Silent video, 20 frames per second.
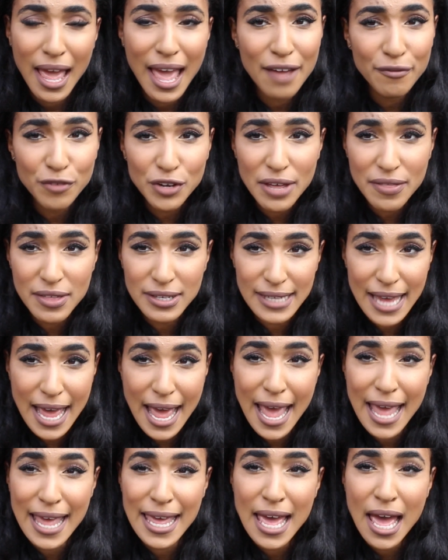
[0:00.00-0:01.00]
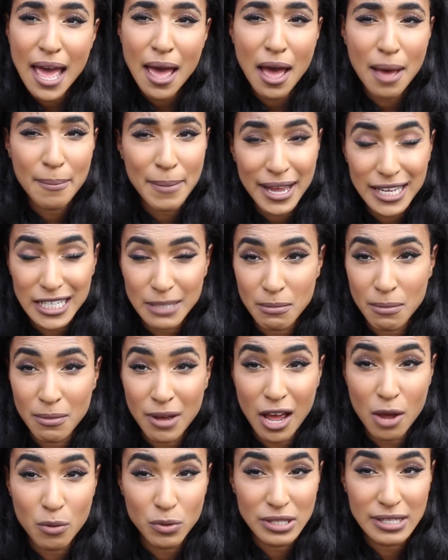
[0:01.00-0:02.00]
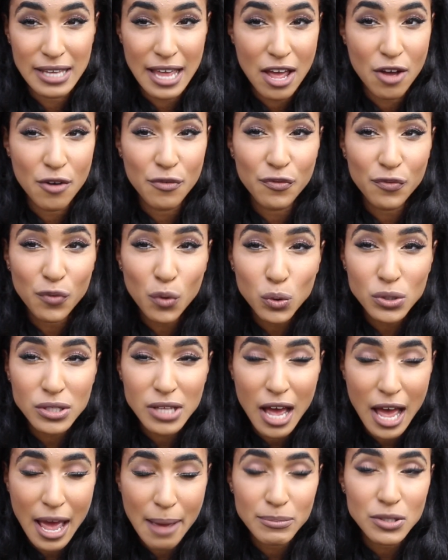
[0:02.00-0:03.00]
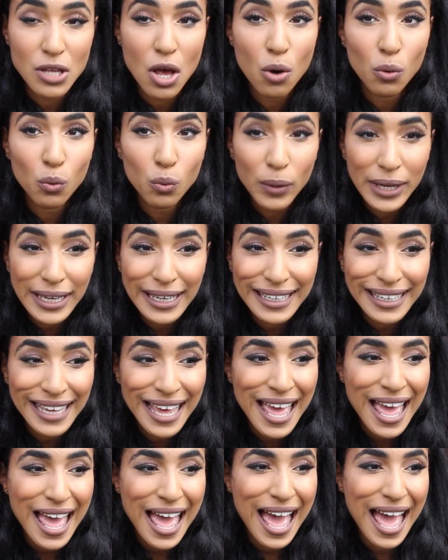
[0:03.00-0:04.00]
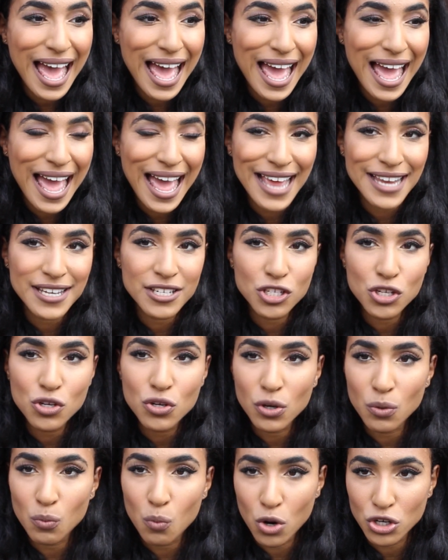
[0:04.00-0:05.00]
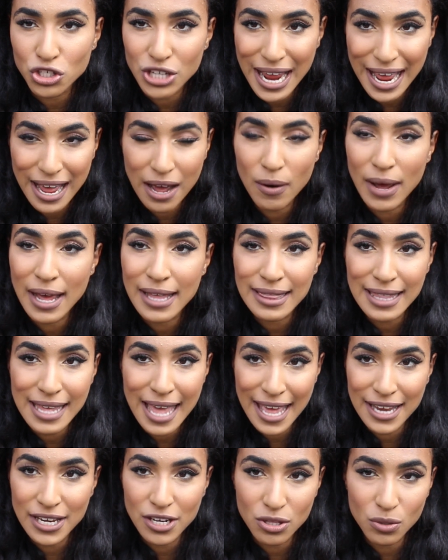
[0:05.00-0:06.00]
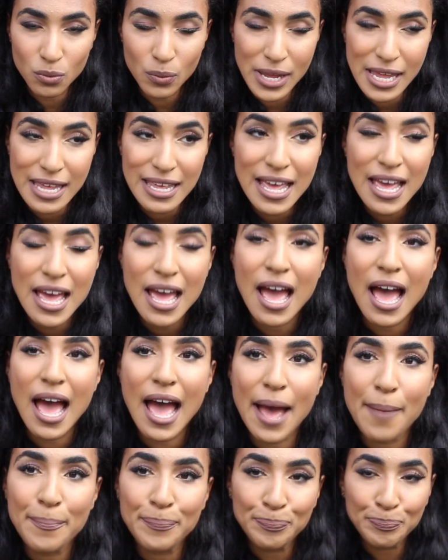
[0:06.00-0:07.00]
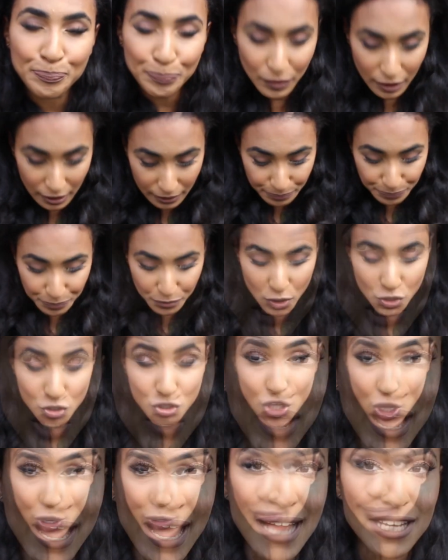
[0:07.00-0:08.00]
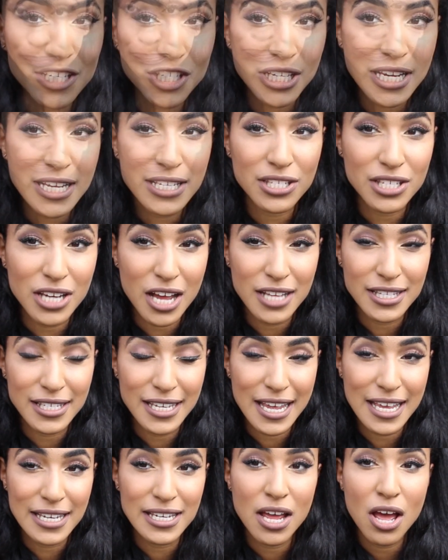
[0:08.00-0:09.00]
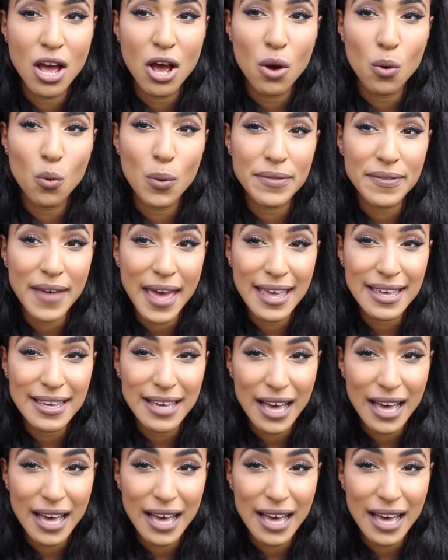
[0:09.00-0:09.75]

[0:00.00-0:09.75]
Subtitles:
every other day, a maximum I would say of 4 times a week, and you can wash out at the end of the week. So I actually started with a